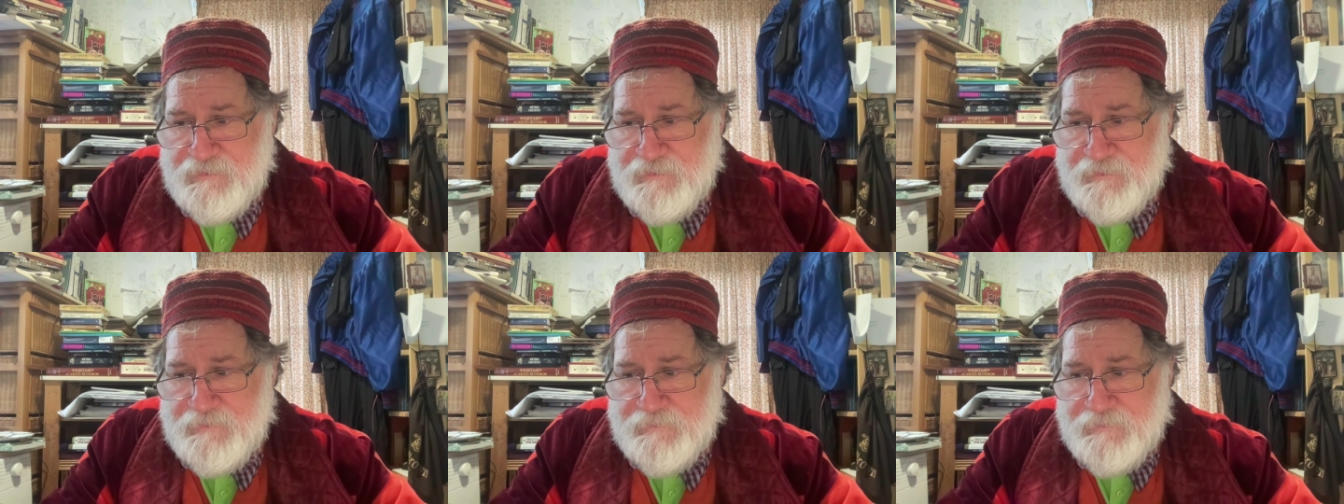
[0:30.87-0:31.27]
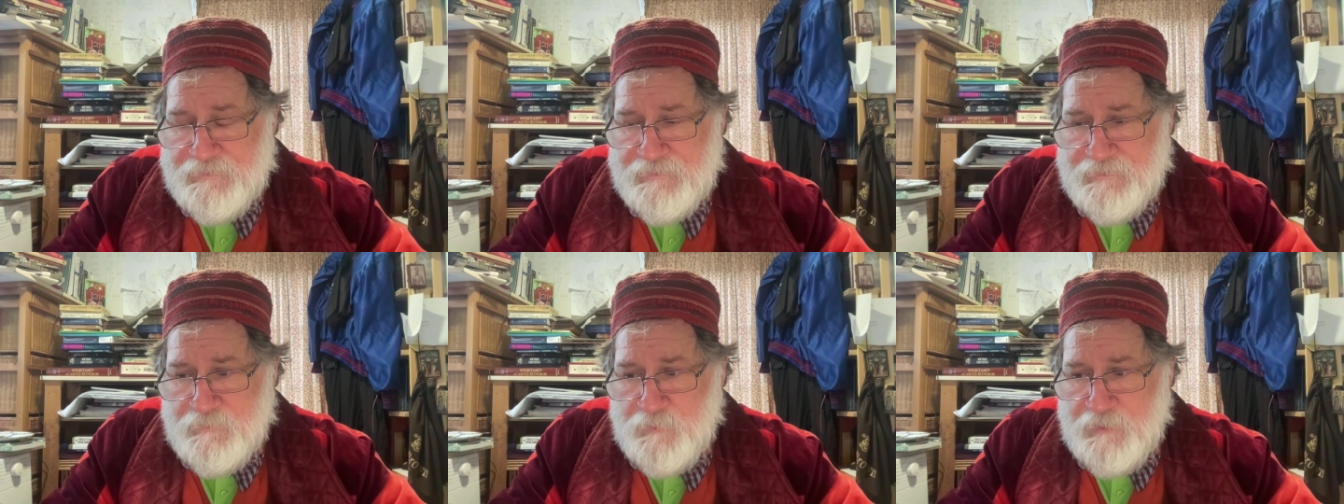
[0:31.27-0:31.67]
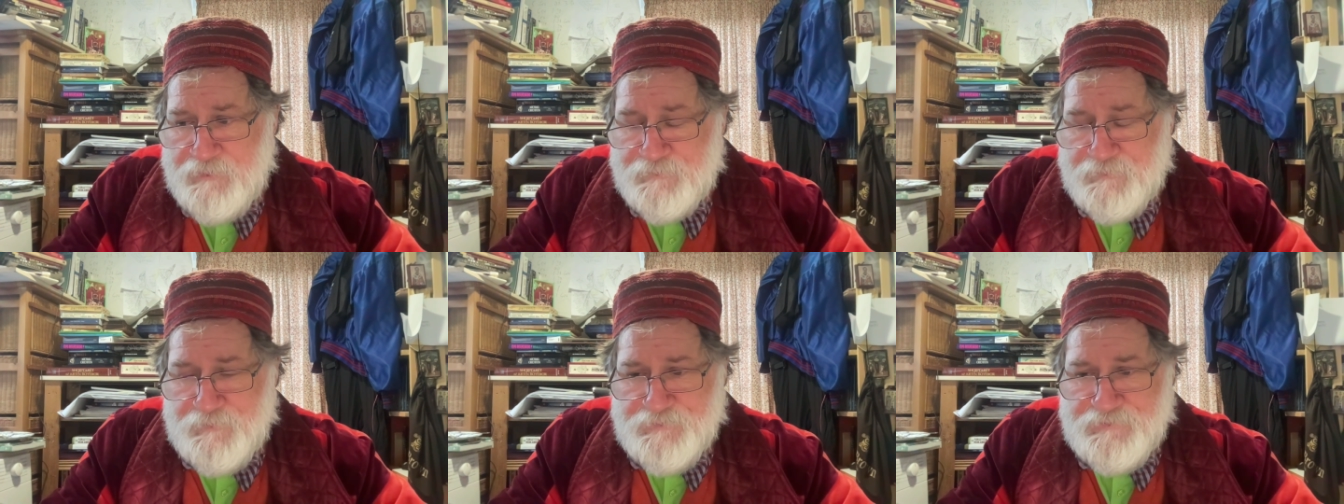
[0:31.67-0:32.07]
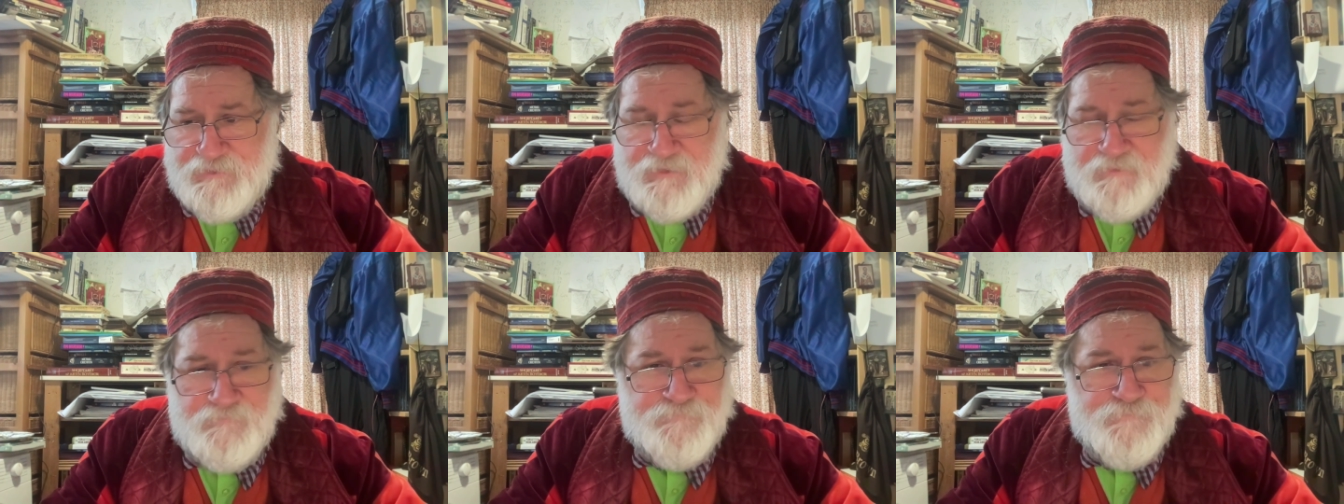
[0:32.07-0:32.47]
uh, whether or not it
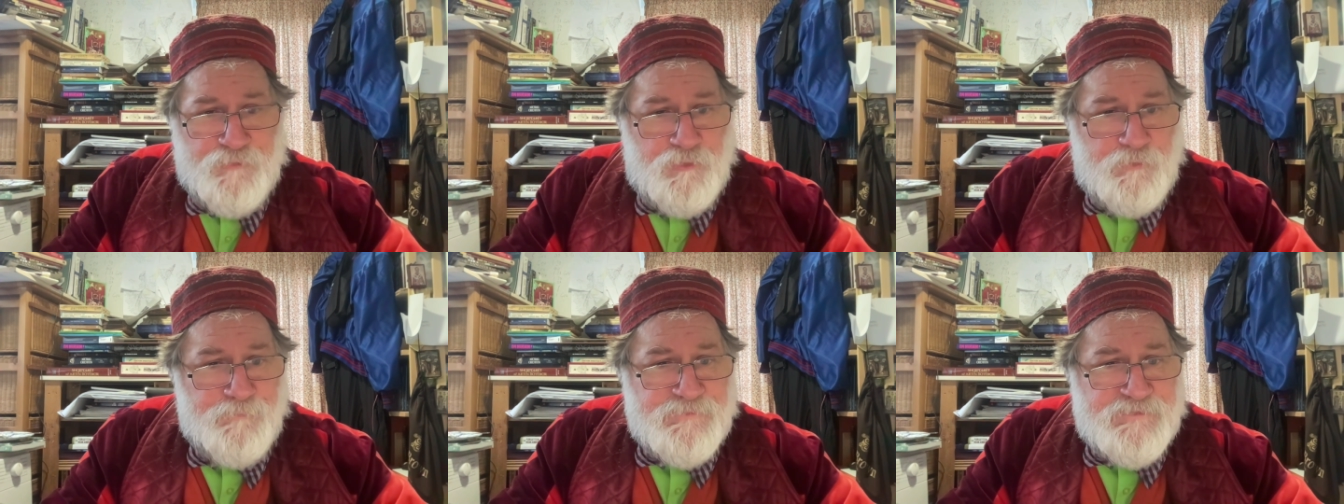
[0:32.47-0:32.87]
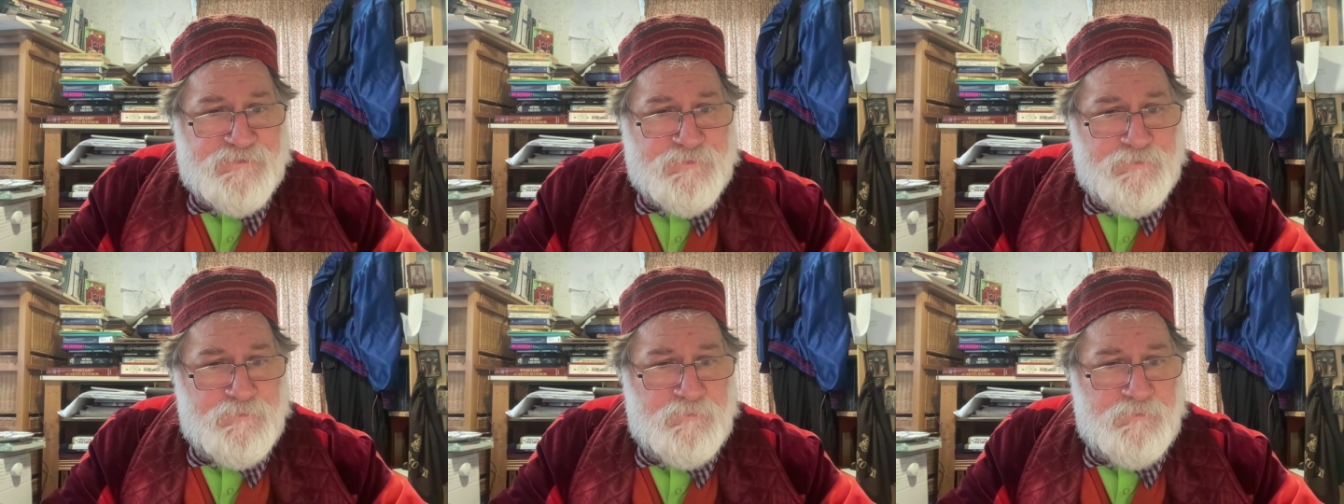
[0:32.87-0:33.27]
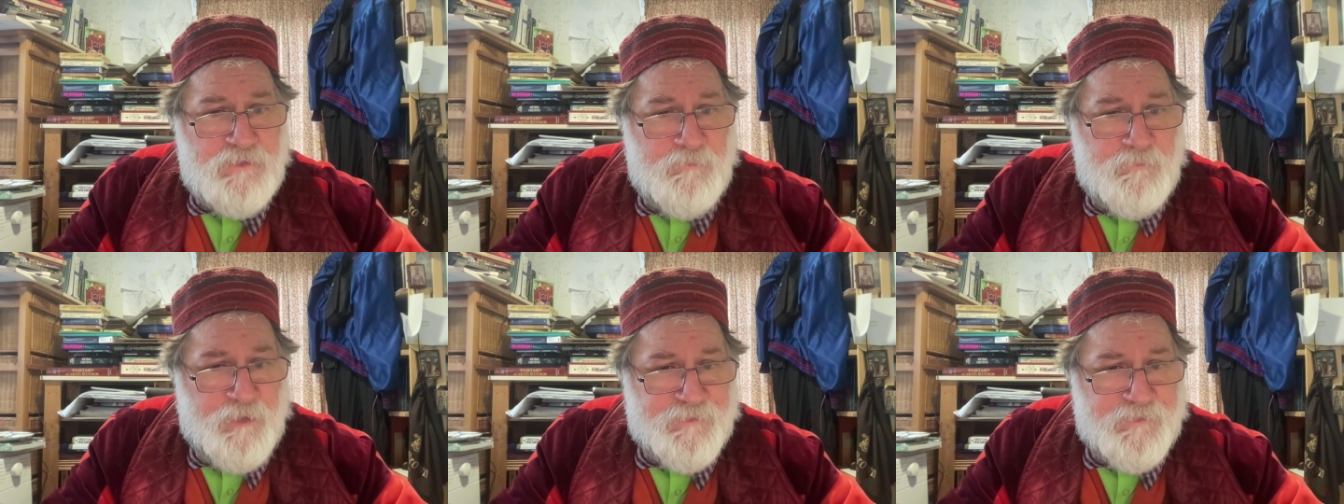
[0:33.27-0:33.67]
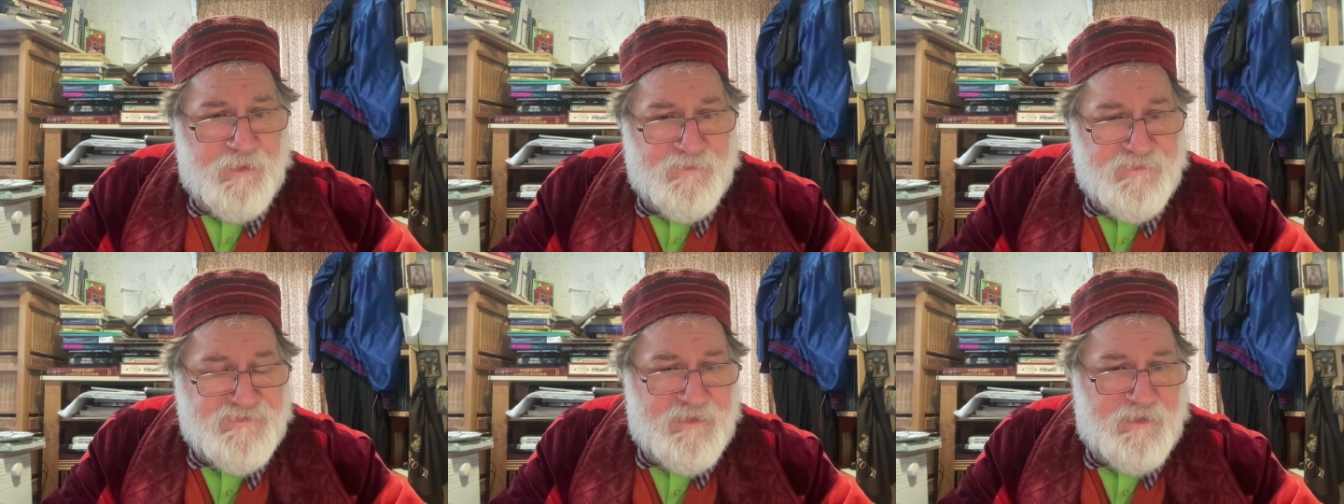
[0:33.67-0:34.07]
conforms to a modern
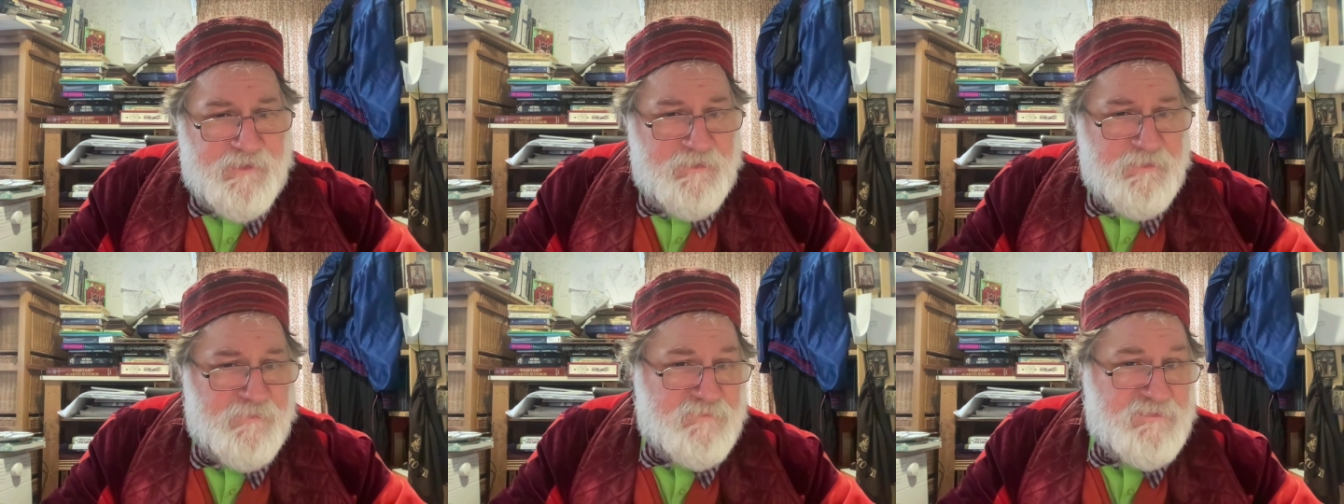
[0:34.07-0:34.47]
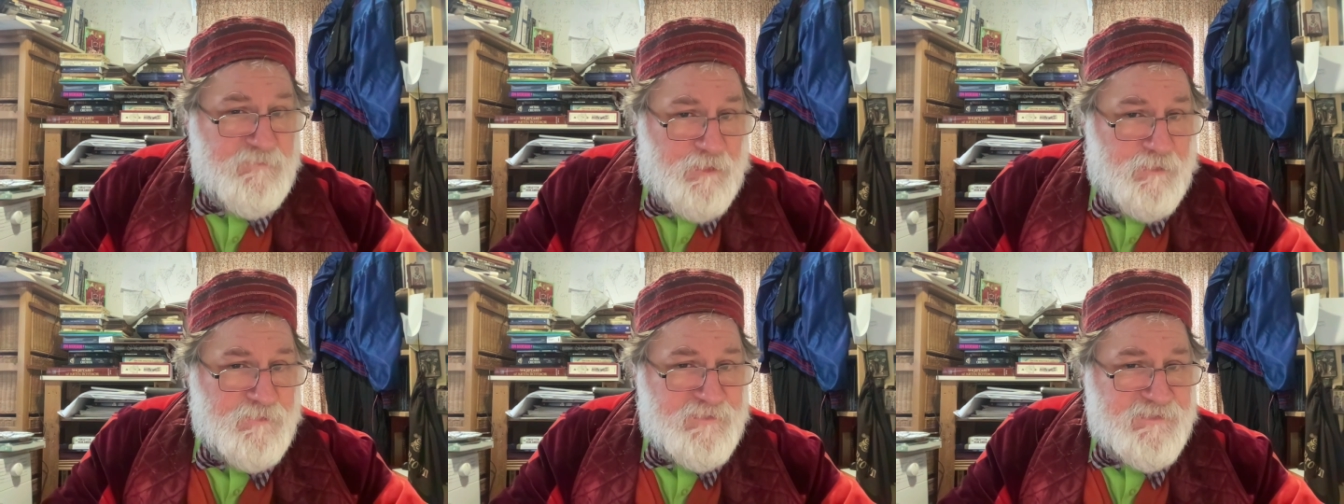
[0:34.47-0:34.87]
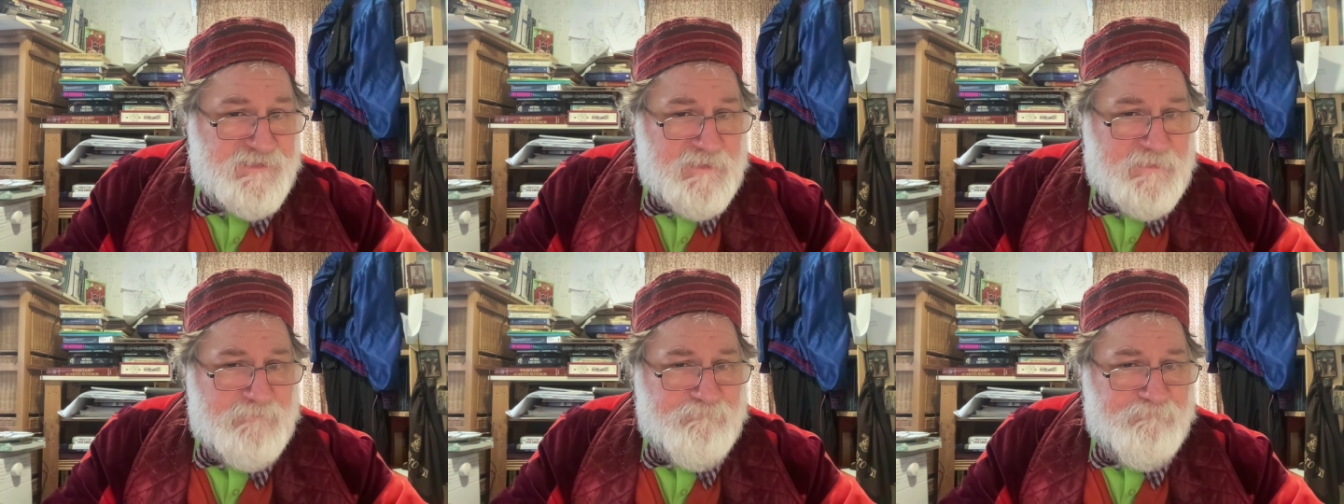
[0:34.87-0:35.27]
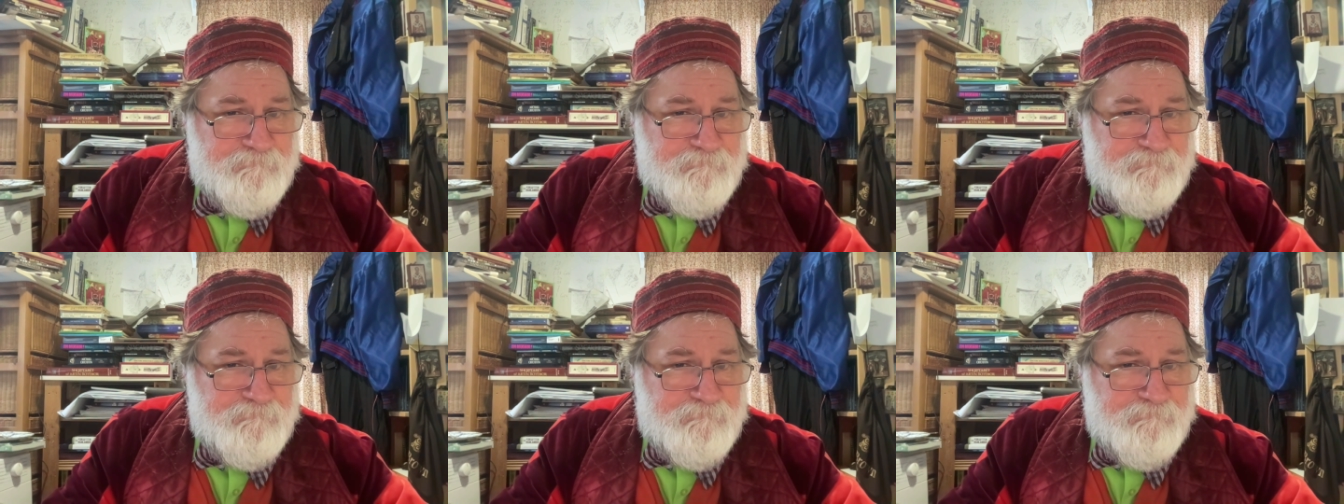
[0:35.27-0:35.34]
understanding of democracy.